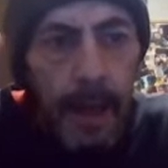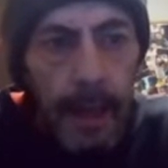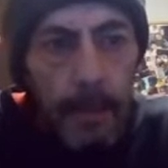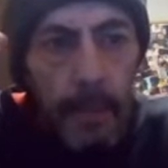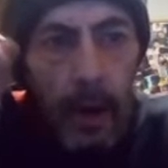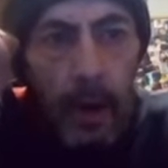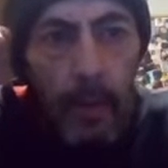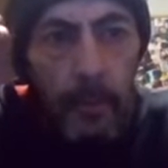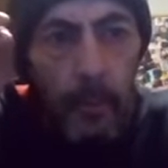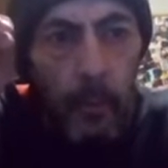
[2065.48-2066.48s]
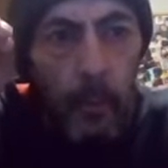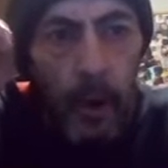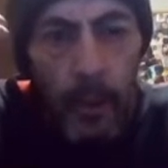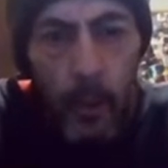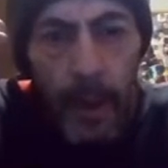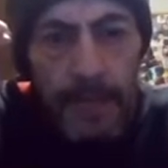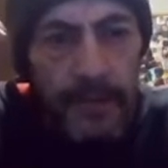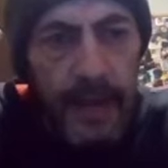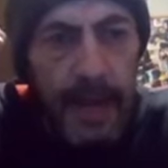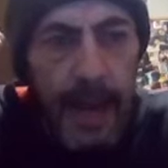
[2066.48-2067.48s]
And one of the
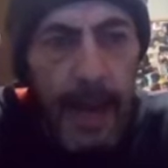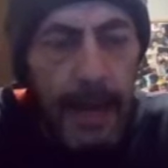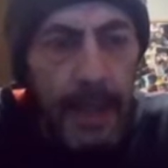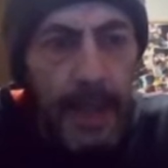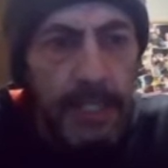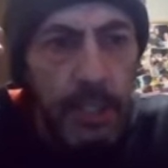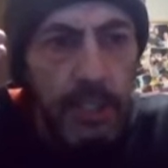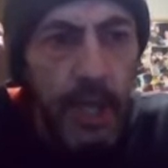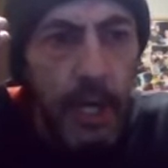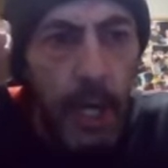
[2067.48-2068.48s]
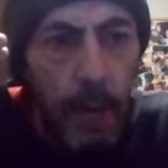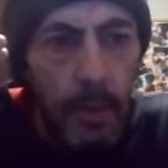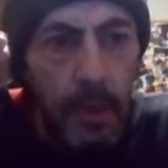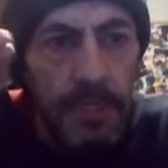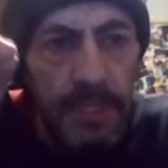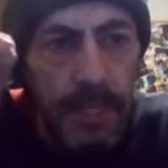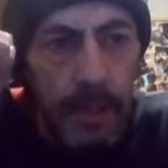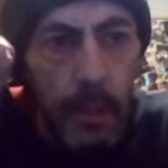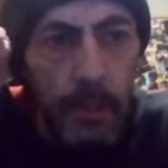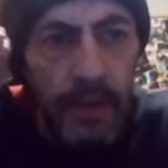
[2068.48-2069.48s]
ways of getting out of that is using a number
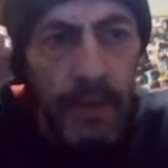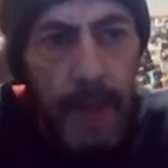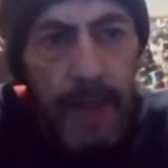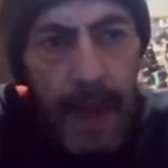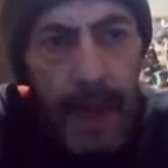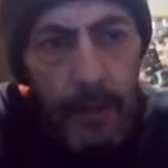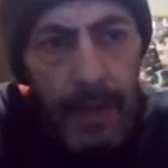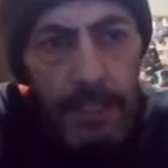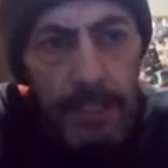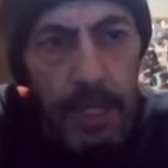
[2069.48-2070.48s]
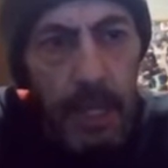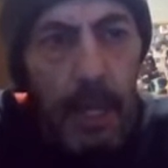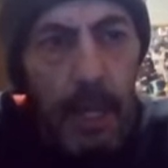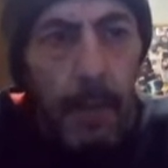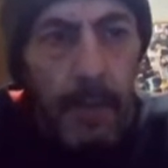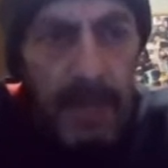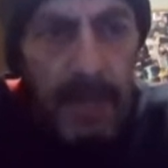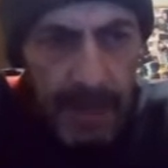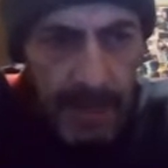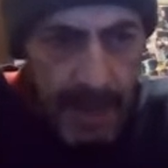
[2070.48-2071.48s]
in lieu of the name and address. But
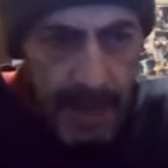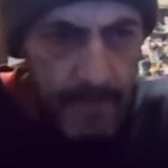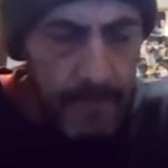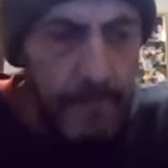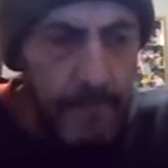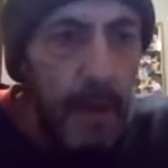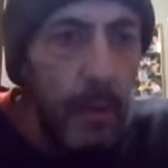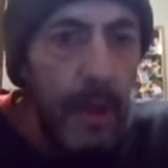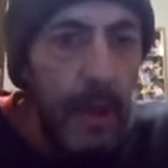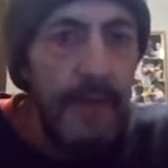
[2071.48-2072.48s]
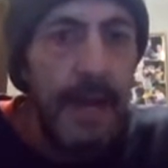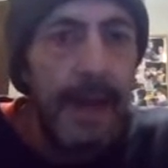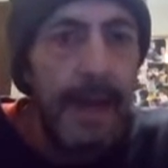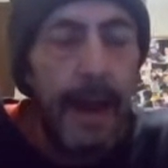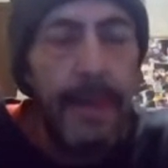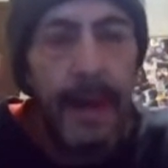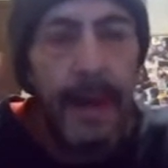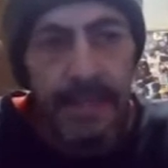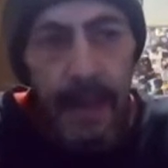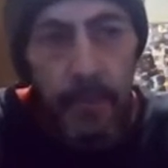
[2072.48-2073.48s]
an even better way of getting out of
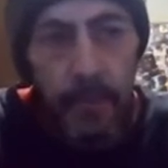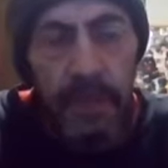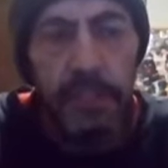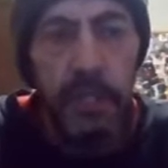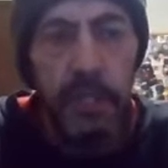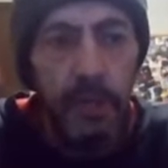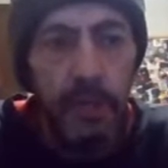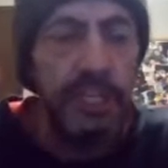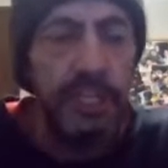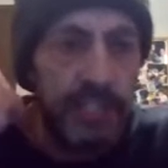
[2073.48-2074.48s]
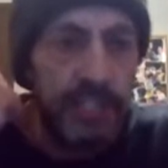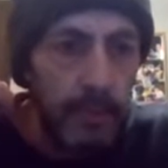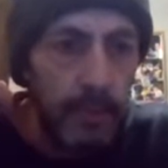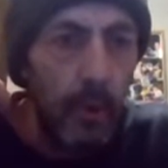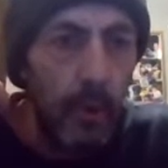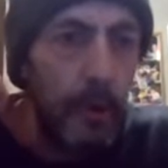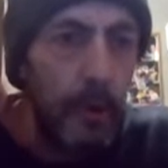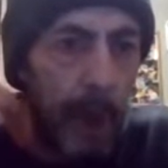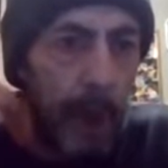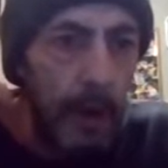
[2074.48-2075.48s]
that is like Prince, you use a symbol
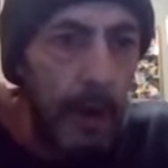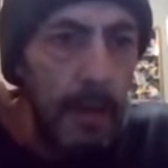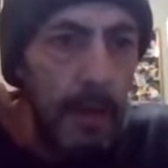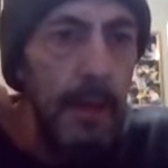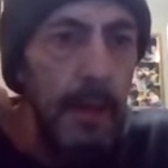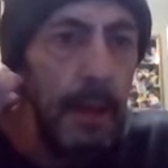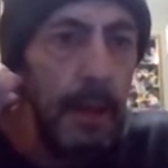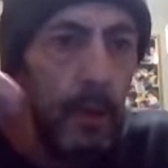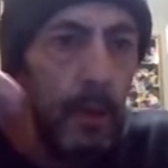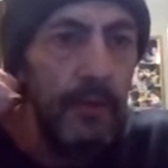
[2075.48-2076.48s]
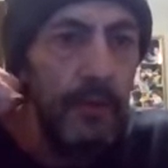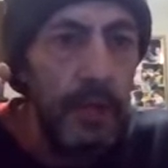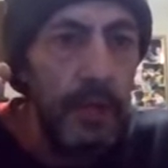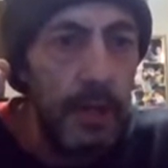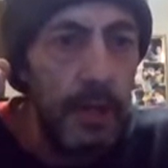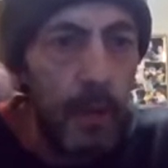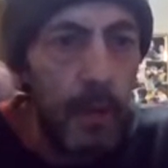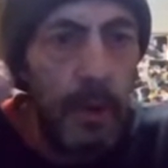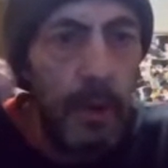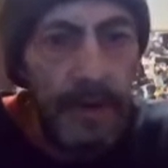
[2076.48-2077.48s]
or mark in lieu of the
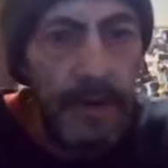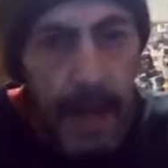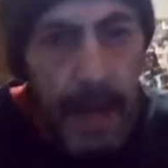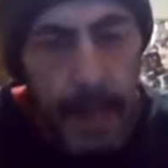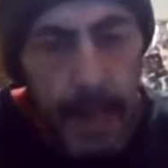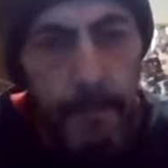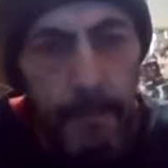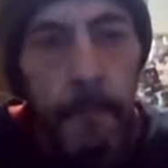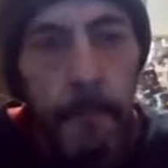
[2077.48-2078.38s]
number and the name.